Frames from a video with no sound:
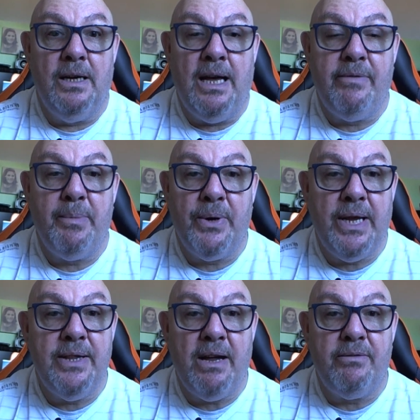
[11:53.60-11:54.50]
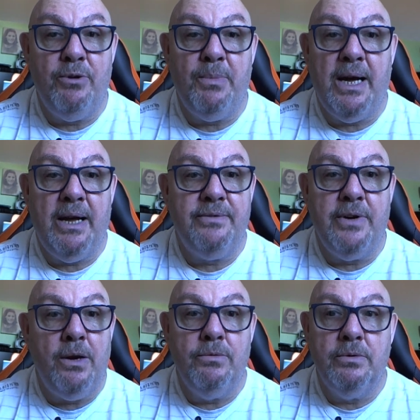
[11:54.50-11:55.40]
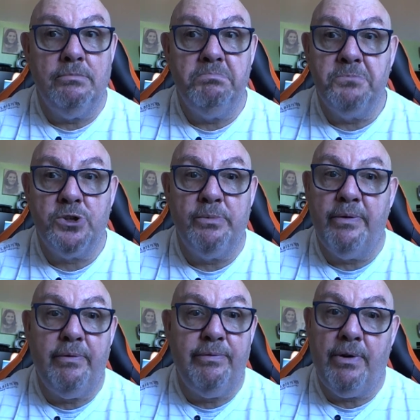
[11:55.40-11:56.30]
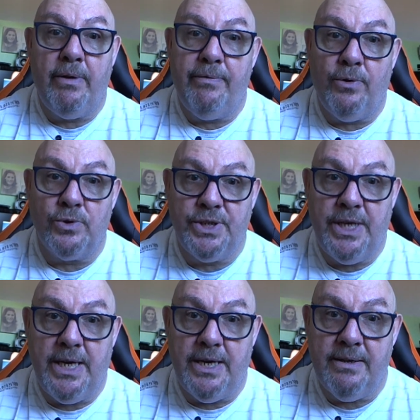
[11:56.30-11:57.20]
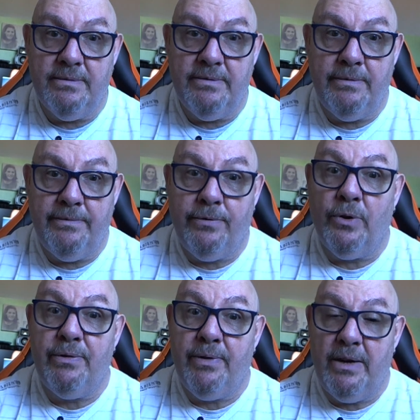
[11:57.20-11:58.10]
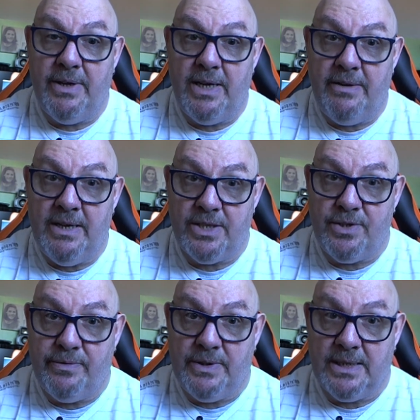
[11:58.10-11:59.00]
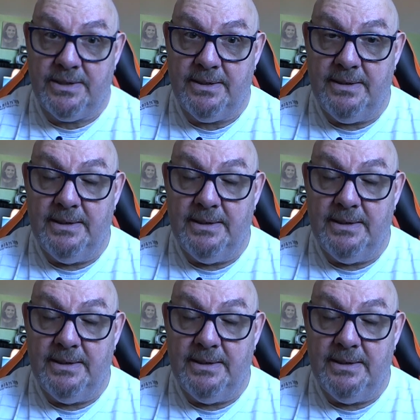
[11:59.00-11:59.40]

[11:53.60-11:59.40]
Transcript: Everybody in that room, I had known some of them for 40 years, 45 years in actual fact.